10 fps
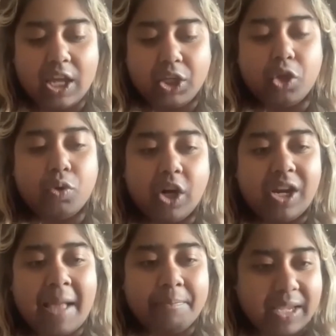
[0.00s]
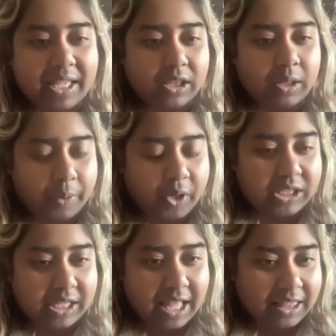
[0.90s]
you could have been the
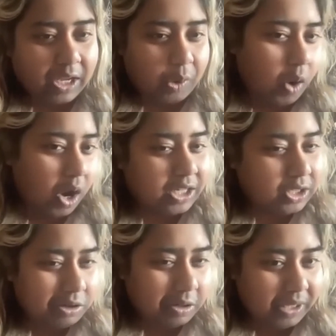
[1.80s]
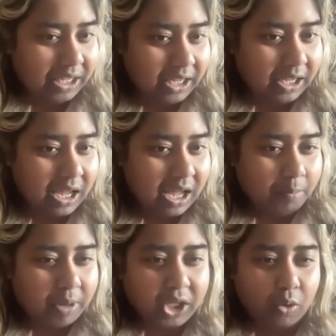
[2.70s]
person that they wanted you to be,
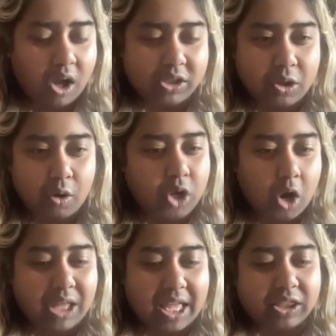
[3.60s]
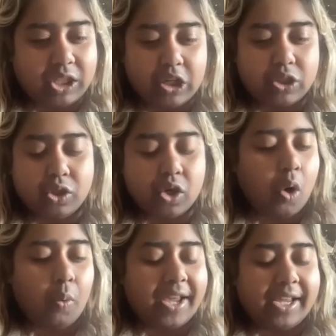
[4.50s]
but you also know that there's
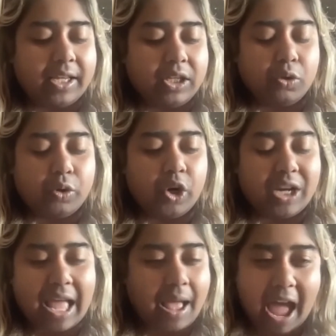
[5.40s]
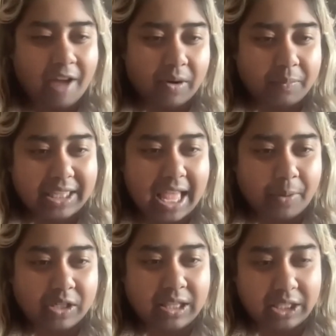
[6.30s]
no way you could ever be that
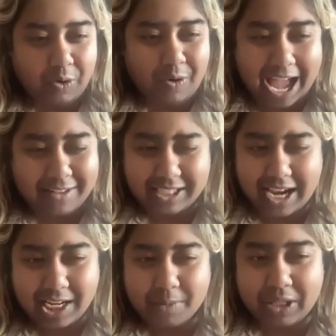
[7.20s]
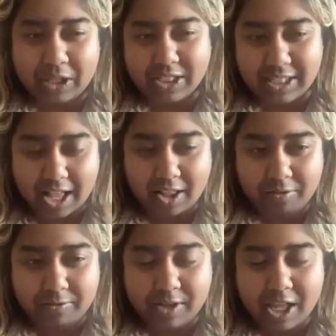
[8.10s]
person. Like you have to kind of be yourself.
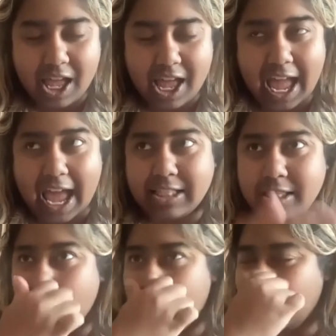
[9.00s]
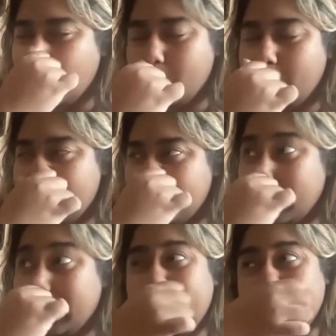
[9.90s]
And so
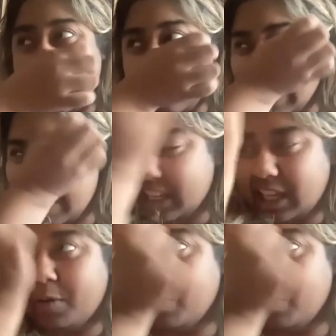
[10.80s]
with Mina, like it